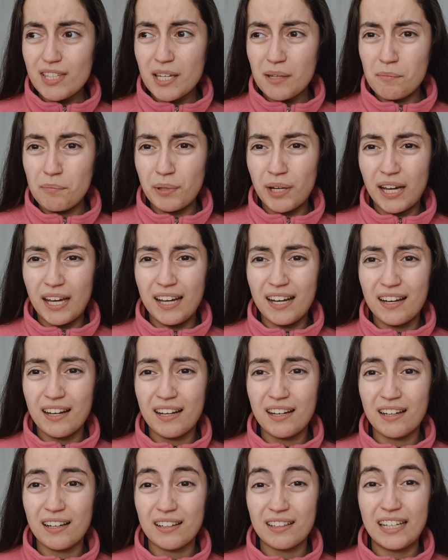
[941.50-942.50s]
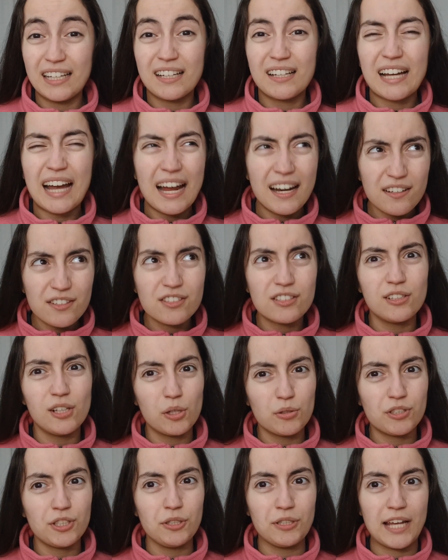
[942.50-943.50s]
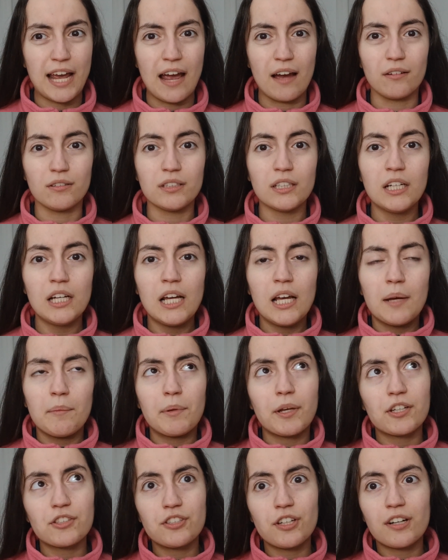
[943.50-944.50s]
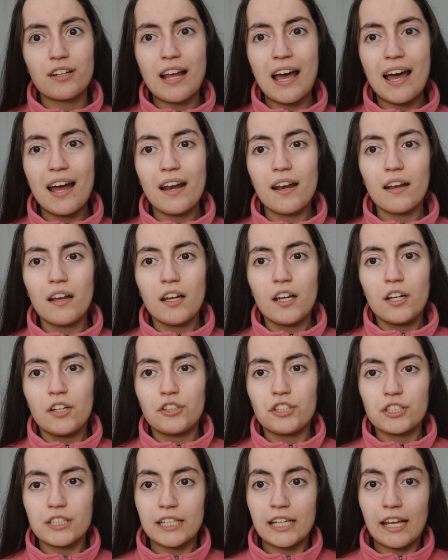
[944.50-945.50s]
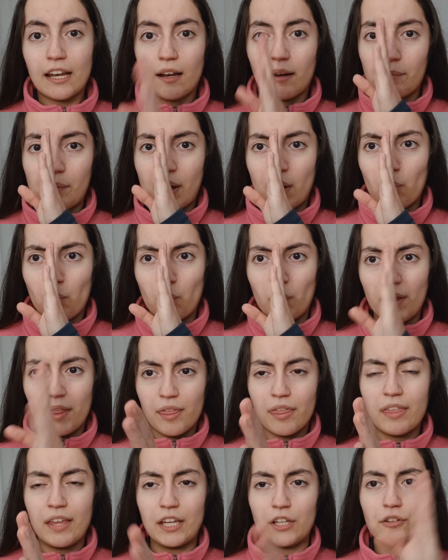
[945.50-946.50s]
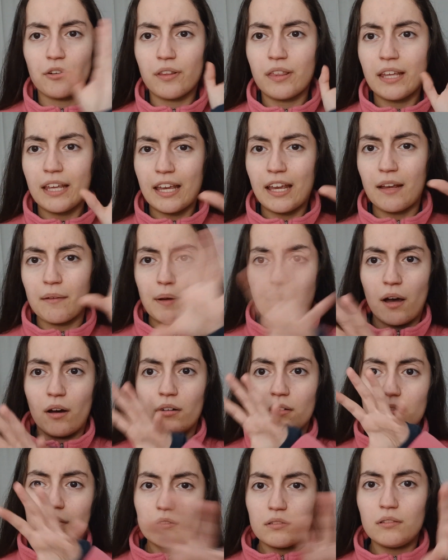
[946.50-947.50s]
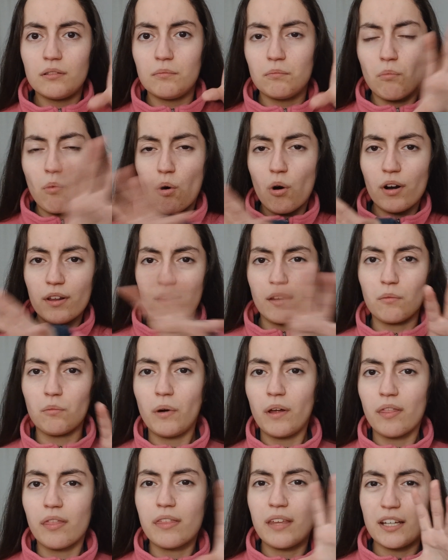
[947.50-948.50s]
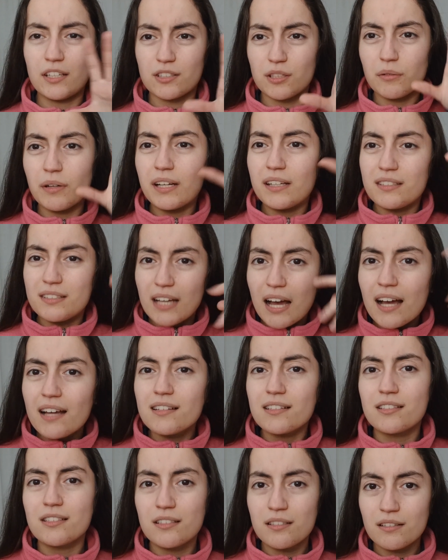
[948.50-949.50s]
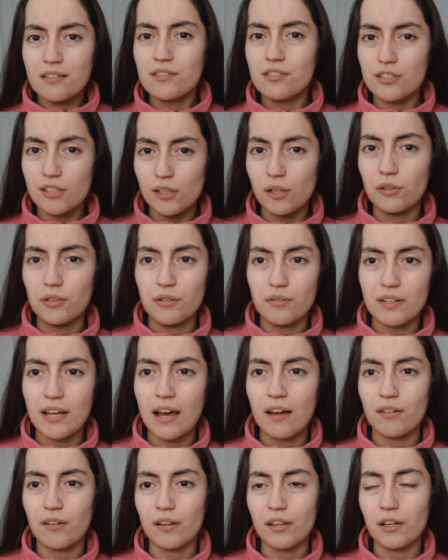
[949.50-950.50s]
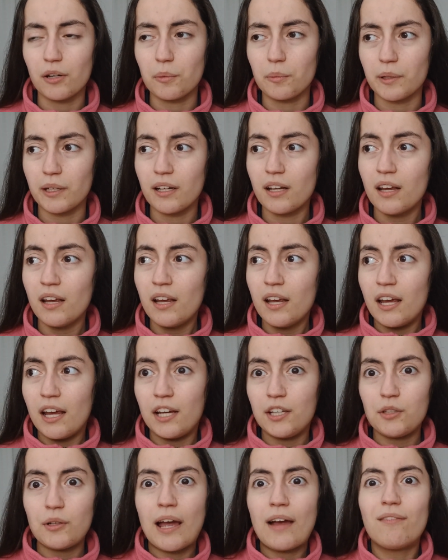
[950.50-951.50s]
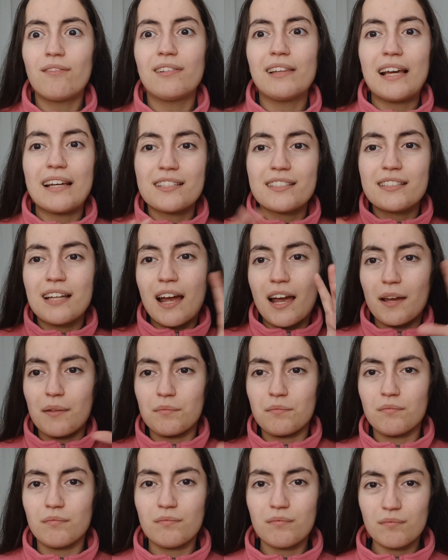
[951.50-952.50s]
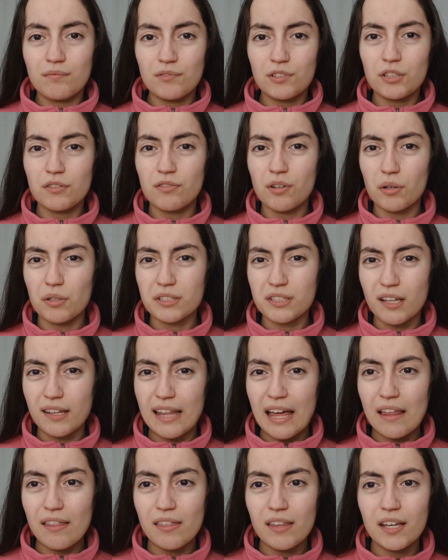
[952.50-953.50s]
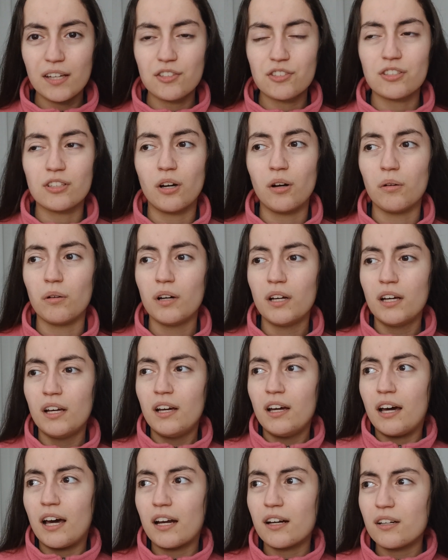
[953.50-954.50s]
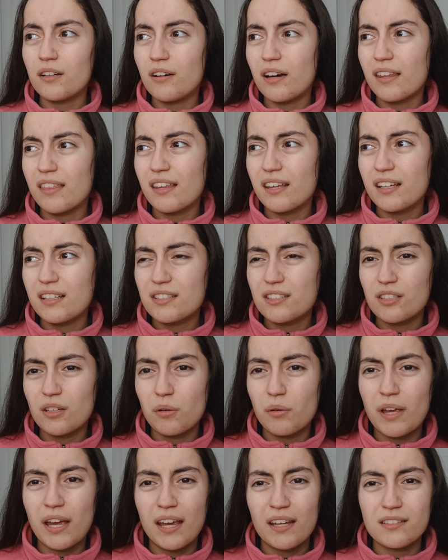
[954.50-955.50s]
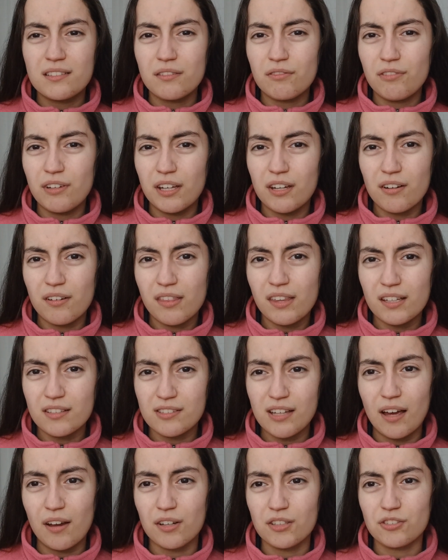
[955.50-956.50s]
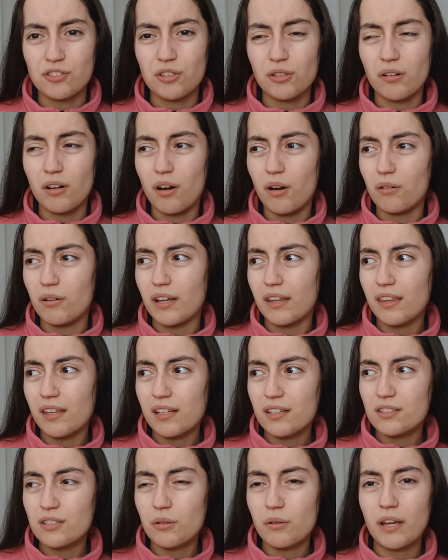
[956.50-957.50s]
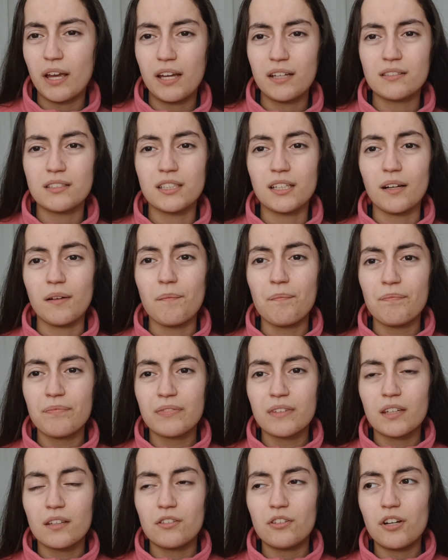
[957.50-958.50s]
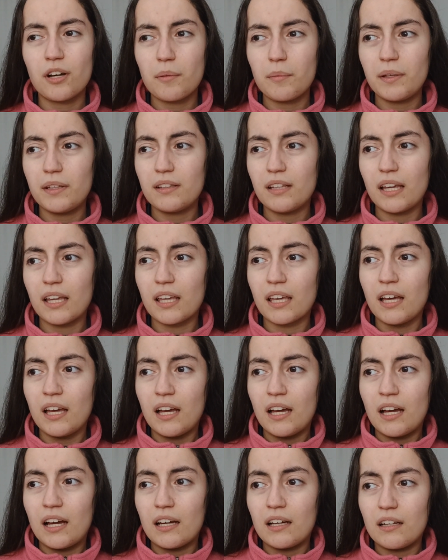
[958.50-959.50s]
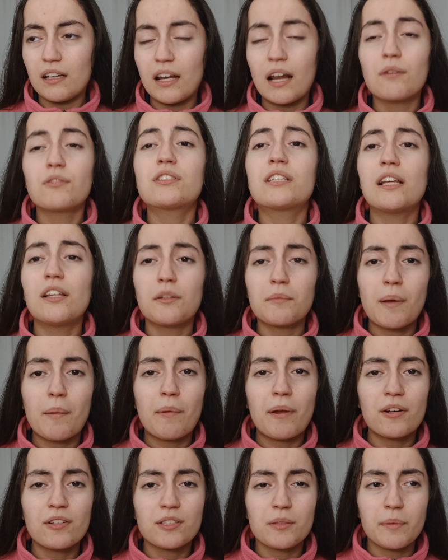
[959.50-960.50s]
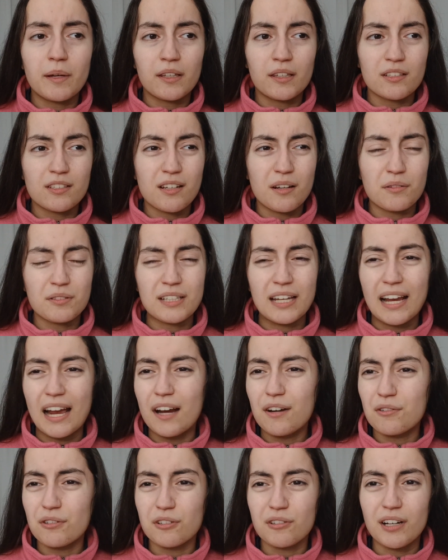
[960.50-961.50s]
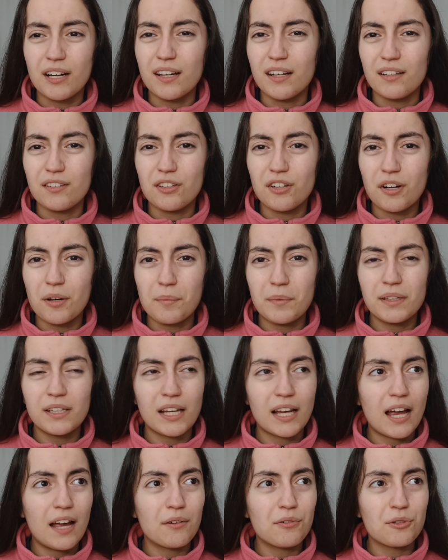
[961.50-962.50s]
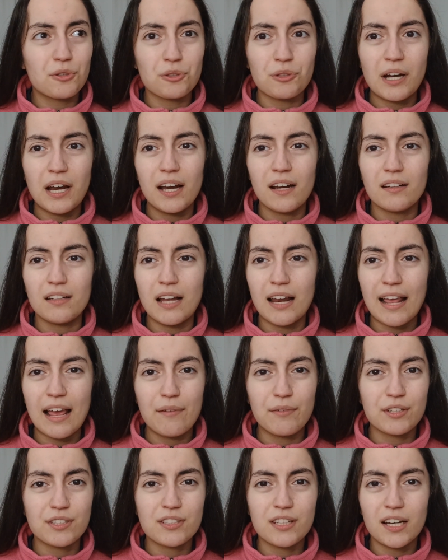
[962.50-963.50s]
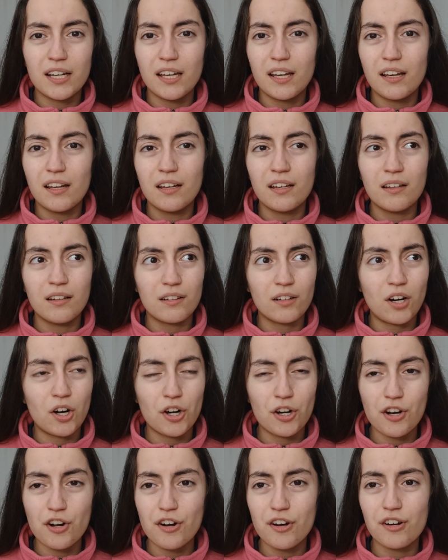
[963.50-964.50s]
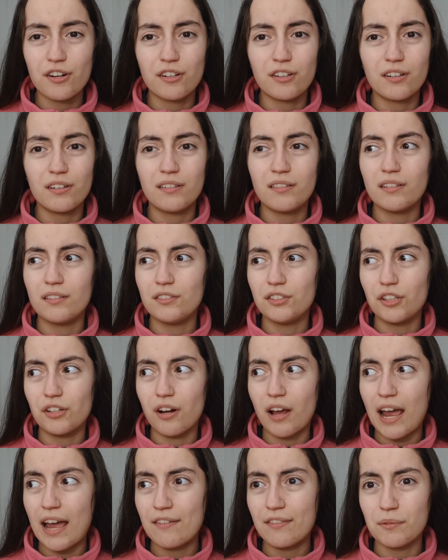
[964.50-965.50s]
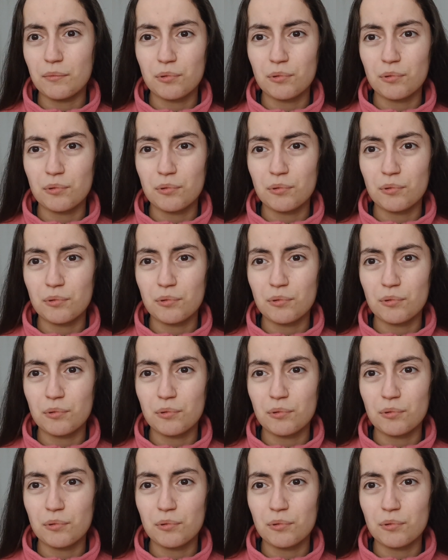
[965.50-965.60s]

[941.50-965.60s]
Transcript: But it kind of slows you down, because you're not just thinking about one thing. You're thinking about more than one thing. So it does slow you down a little bit, and you have less time to focus on that thing. So I don't know. I think it's okay to figure things out as you go. I think it's okay to, you know what I mean? Like, and I was telling my parents about this, and I was like, I regret it. You know what I mean? Like, I regret not having studied harder, and, having